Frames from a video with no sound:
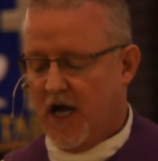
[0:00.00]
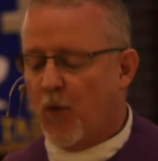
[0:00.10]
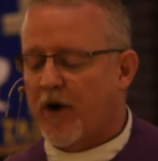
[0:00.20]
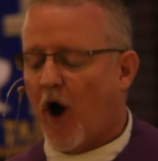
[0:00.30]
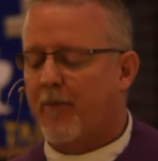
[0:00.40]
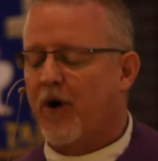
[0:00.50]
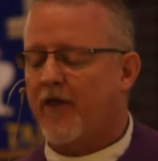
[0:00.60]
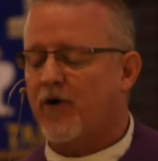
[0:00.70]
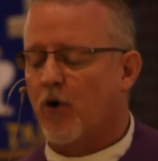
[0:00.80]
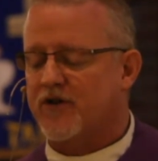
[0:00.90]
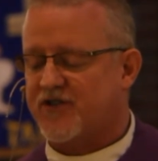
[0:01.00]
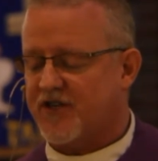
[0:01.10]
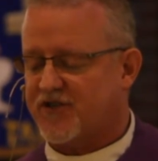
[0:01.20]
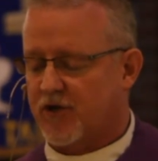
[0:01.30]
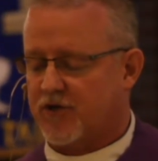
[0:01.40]
When our brother or
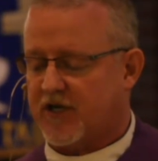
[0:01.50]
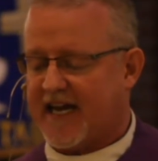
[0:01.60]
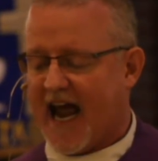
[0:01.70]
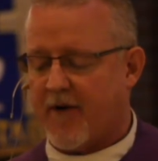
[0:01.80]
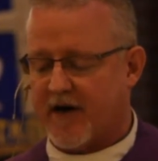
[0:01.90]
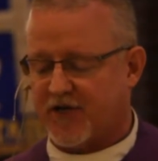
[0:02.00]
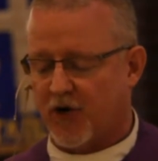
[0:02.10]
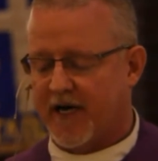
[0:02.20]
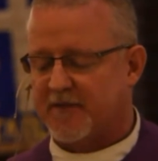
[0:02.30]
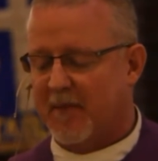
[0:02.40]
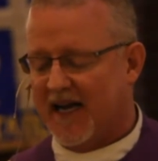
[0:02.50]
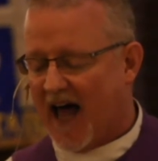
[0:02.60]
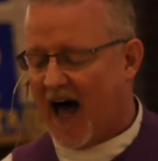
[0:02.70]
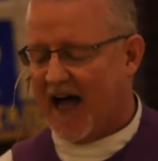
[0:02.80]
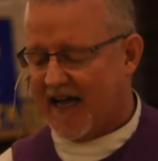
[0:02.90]
sister's character is
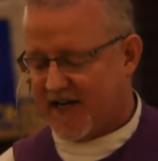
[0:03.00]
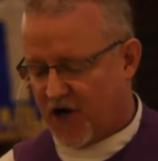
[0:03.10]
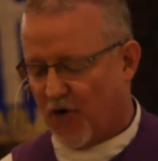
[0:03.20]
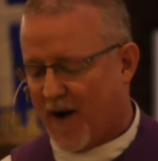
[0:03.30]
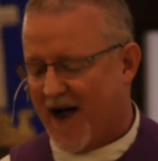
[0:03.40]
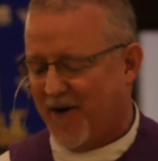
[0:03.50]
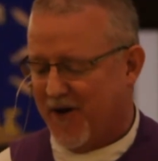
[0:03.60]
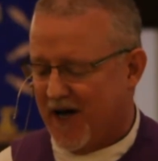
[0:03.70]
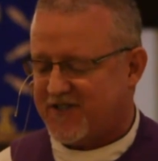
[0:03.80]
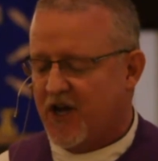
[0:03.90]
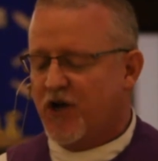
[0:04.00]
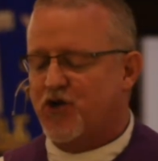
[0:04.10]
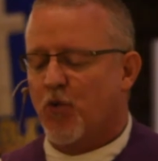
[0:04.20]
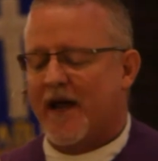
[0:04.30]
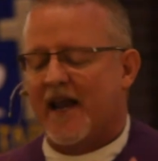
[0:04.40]
maligned around us, do
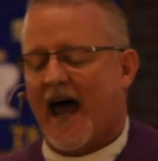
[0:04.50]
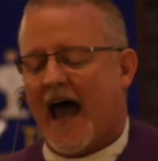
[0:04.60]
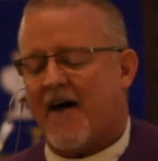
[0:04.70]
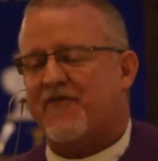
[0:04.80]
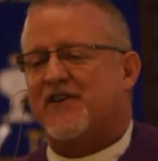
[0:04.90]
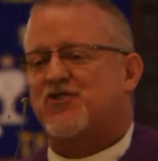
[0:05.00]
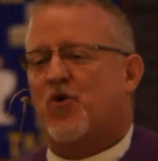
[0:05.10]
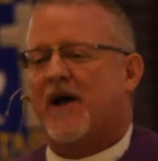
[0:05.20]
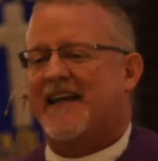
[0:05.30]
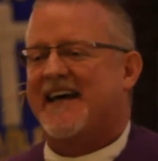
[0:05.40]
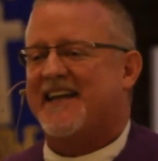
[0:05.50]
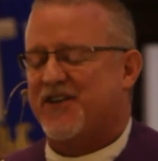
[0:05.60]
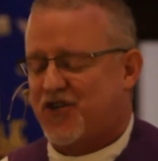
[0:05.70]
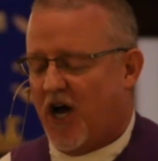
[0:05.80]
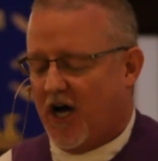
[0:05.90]
we laugh and join in and
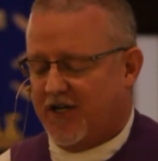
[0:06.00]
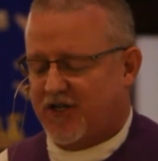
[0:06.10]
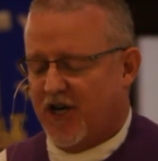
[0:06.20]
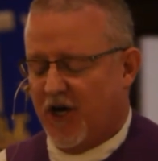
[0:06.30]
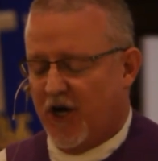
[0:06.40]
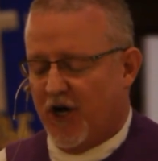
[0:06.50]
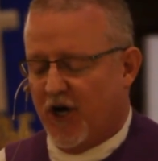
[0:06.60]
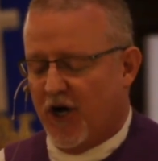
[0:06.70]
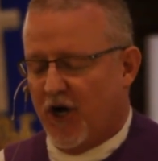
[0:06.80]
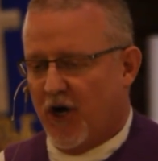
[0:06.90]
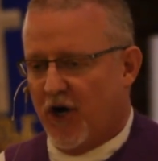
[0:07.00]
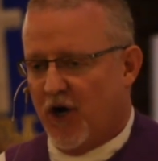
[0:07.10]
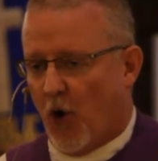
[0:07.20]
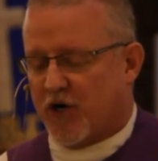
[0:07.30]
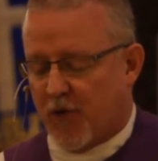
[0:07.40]
judge?
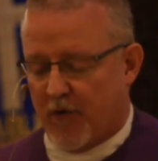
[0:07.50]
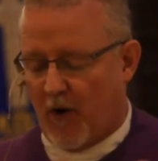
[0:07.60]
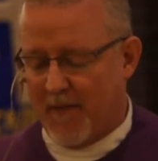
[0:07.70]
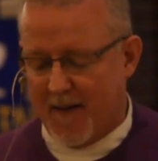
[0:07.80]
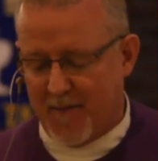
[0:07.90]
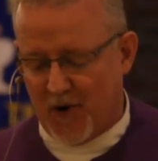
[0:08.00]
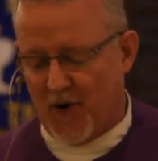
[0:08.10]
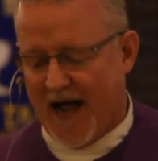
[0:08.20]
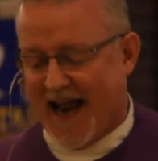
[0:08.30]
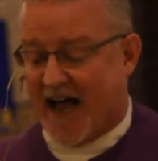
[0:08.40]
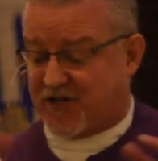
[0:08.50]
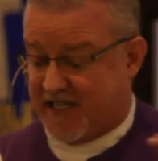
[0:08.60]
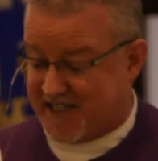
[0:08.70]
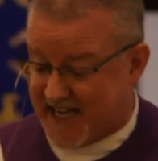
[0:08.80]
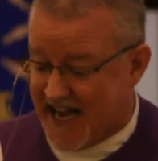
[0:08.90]
Or do we remember and actually
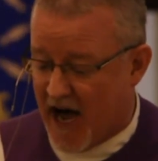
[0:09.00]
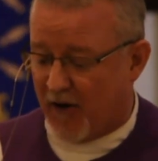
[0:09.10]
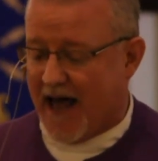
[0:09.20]
say out